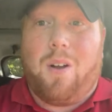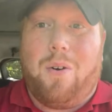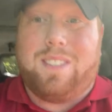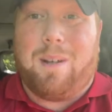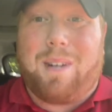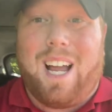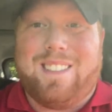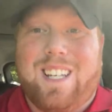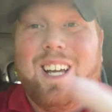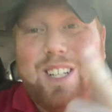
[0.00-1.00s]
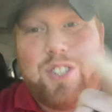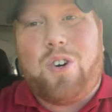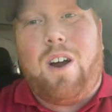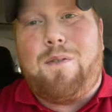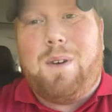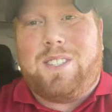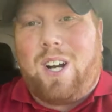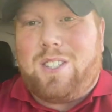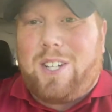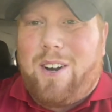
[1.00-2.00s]
What's up, guys? It's Troy from Russ
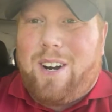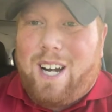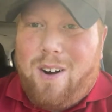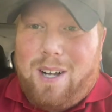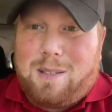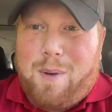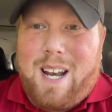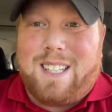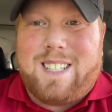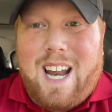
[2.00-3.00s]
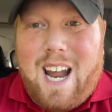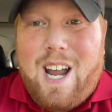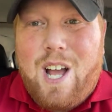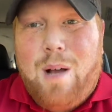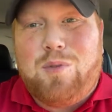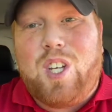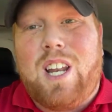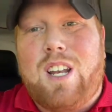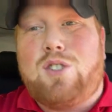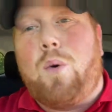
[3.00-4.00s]
Darrow Toyota here in West Bend, and today I'm sitting
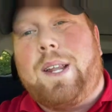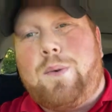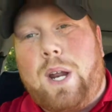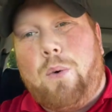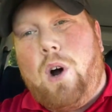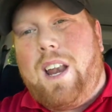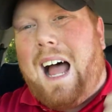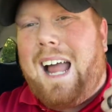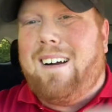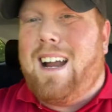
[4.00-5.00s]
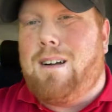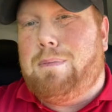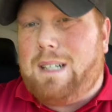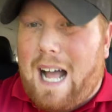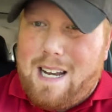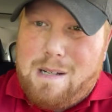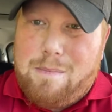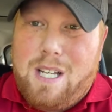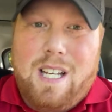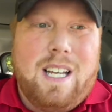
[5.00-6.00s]
in the 2021 Highlander
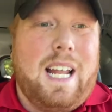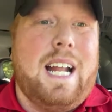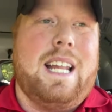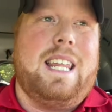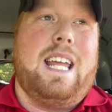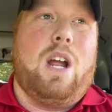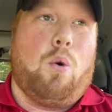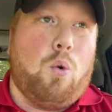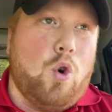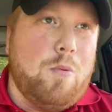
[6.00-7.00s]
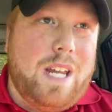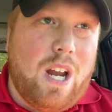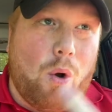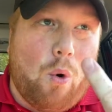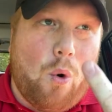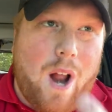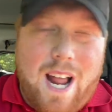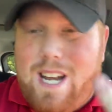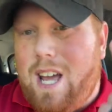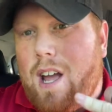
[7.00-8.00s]
Platinum in the ruby
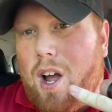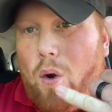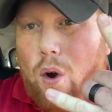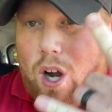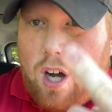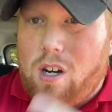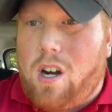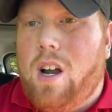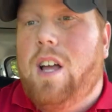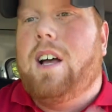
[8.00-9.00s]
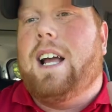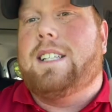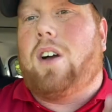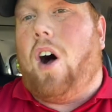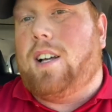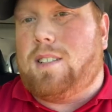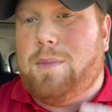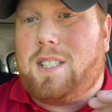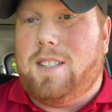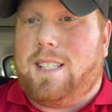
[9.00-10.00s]
red color. It's awesome.
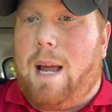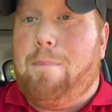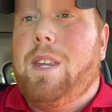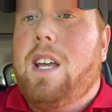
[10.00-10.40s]
It's a good time.